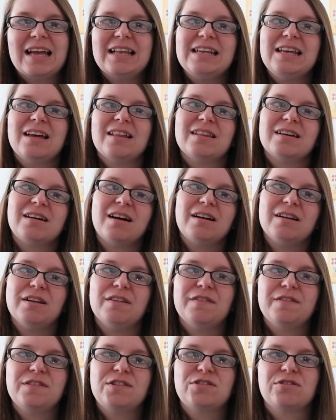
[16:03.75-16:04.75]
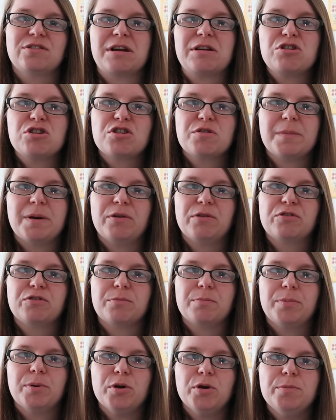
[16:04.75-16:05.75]
Any other kind of strange smells
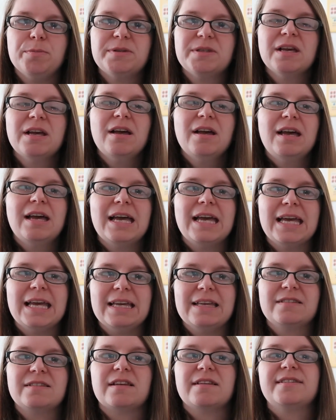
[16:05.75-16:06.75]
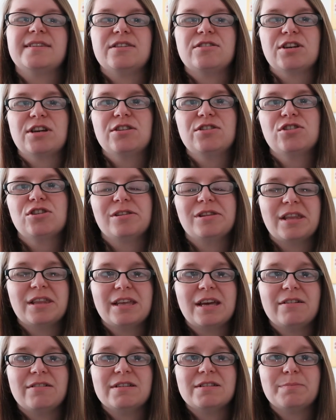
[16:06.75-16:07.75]
from poops is a suggestion
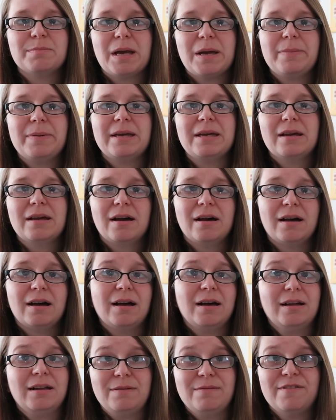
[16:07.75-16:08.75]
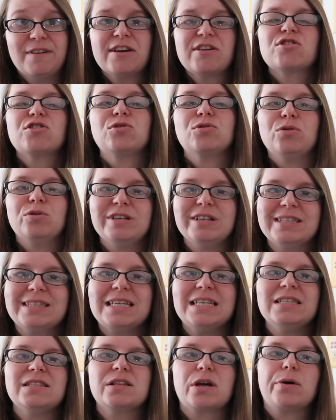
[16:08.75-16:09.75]
that there is maybe uh, an infection or
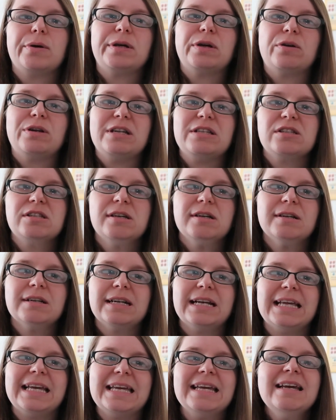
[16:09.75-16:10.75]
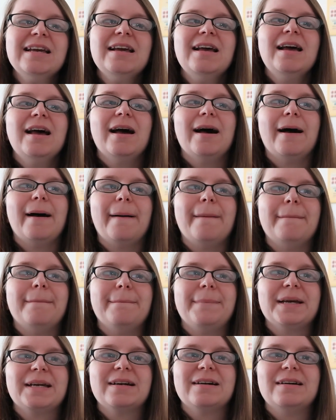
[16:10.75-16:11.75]
disease going on internally
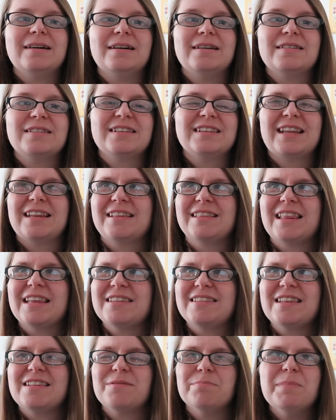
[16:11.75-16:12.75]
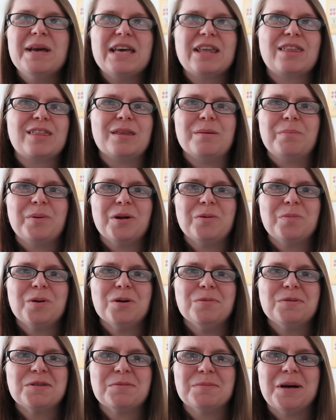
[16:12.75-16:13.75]
um, because there's this myth that bird
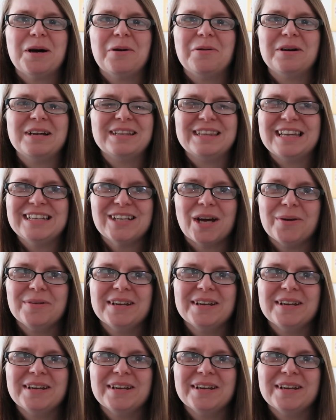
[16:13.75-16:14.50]
poops smell and they don't.